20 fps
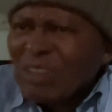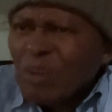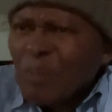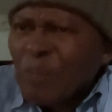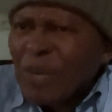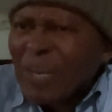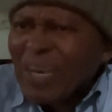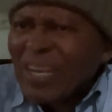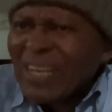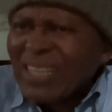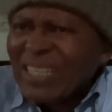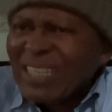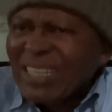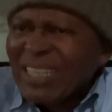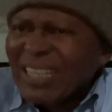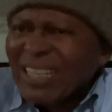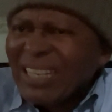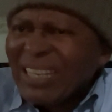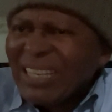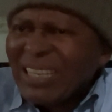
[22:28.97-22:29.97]
Paralytic
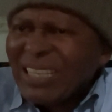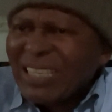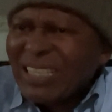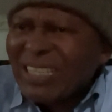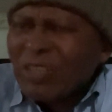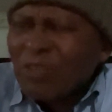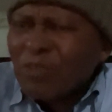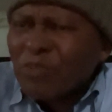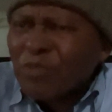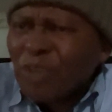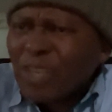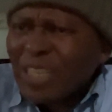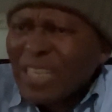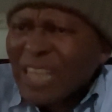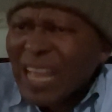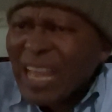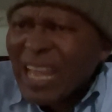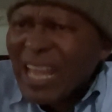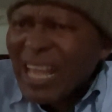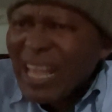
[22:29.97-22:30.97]
ileus, you've got a